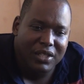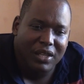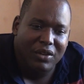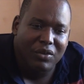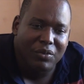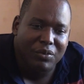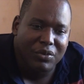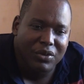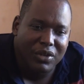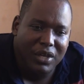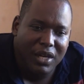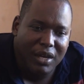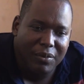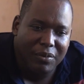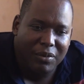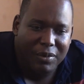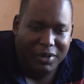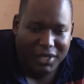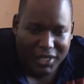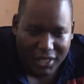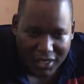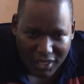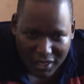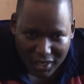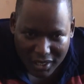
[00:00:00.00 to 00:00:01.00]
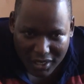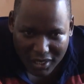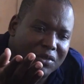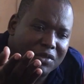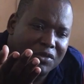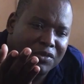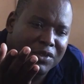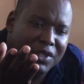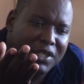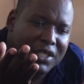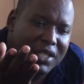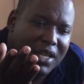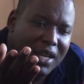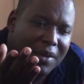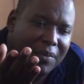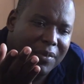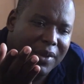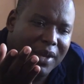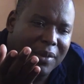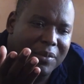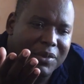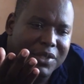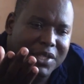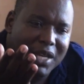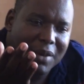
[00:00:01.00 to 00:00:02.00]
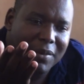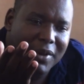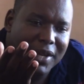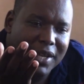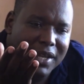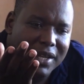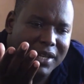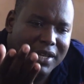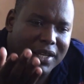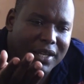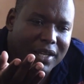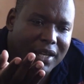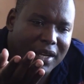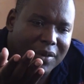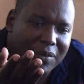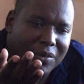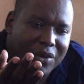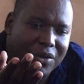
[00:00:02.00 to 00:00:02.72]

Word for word: Okulisiibinga ssente okuva Zambia muzabayeekera